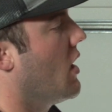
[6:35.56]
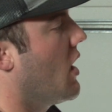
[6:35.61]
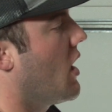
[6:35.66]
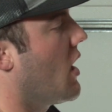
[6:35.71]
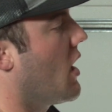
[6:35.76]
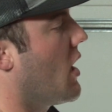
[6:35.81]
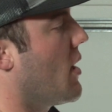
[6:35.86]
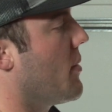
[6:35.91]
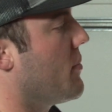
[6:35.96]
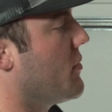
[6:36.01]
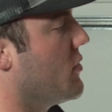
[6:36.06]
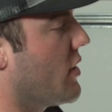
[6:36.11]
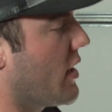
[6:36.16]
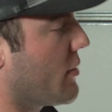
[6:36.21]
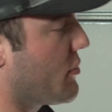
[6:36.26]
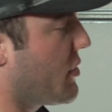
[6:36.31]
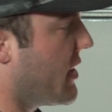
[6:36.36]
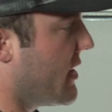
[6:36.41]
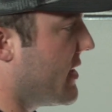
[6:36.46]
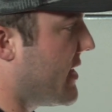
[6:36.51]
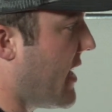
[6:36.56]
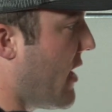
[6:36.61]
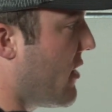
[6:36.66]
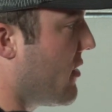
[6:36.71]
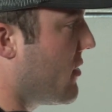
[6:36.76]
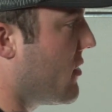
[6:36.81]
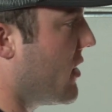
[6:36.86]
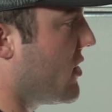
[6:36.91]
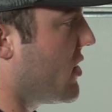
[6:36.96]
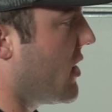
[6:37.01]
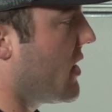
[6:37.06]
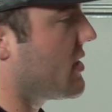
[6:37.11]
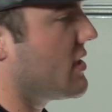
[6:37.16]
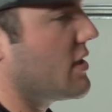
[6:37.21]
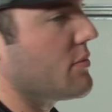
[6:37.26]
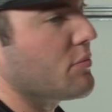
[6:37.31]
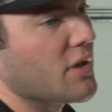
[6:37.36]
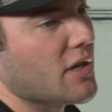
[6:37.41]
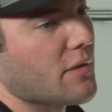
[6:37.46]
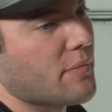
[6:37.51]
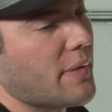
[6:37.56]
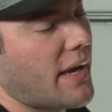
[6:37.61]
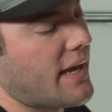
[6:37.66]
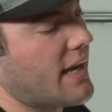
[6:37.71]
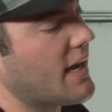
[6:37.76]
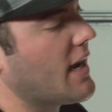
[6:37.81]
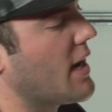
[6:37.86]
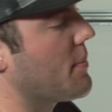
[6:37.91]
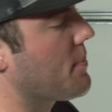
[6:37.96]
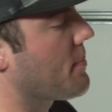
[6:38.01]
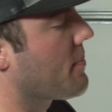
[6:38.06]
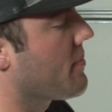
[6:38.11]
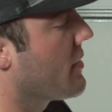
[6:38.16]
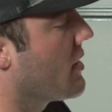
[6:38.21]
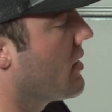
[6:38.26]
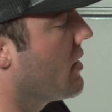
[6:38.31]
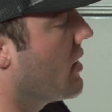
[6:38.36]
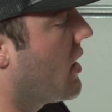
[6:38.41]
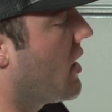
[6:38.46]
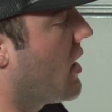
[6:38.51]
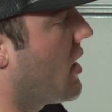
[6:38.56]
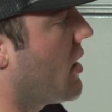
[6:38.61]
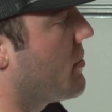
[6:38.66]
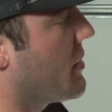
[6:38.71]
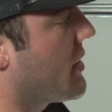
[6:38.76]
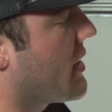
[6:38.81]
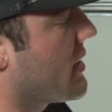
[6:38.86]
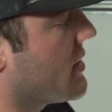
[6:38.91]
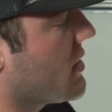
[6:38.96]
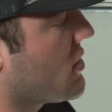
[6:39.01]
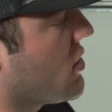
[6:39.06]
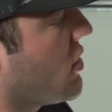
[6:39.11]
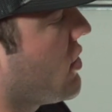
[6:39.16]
You got to bring it down, adjust it, bring it back up, because it's